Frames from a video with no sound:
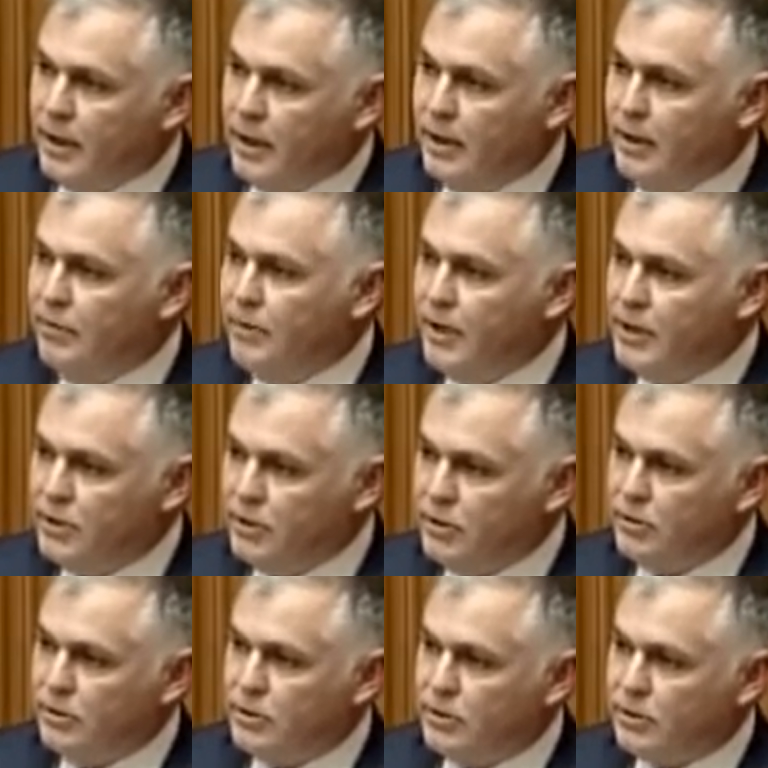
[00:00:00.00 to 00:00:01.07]
And if they
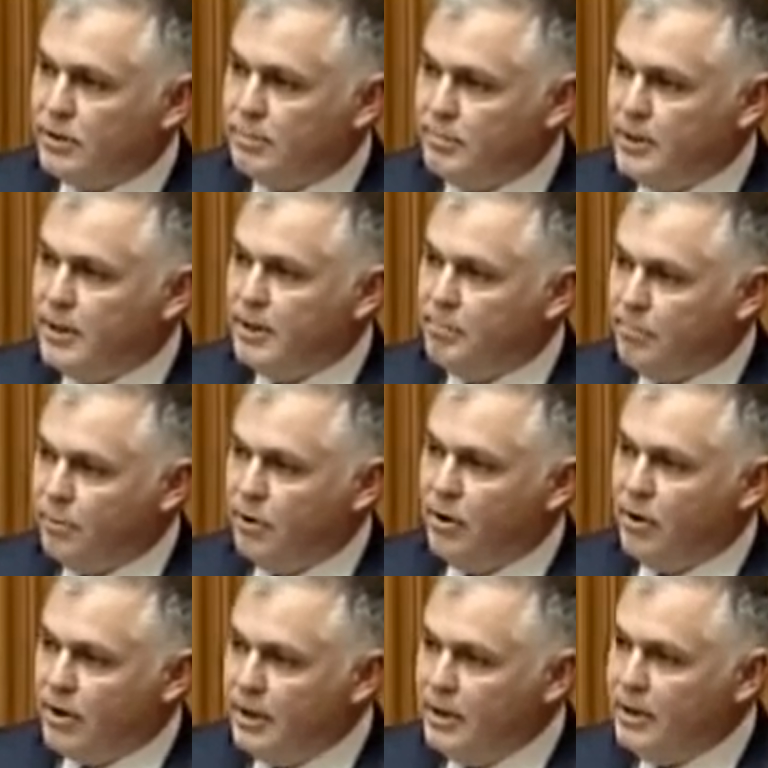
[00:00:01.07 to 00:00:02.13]
choose not to be
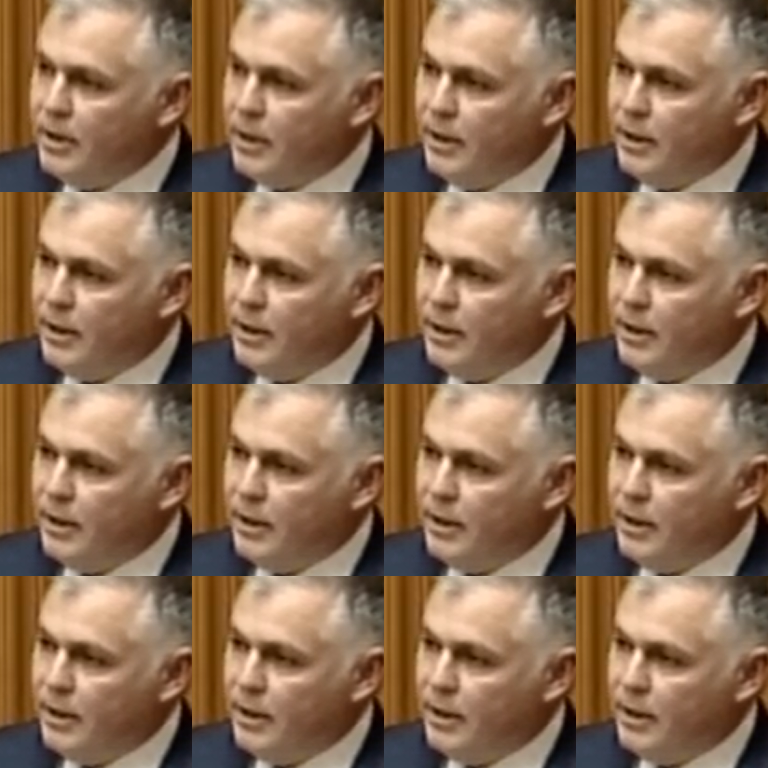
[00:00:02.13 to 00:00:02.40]
compliant,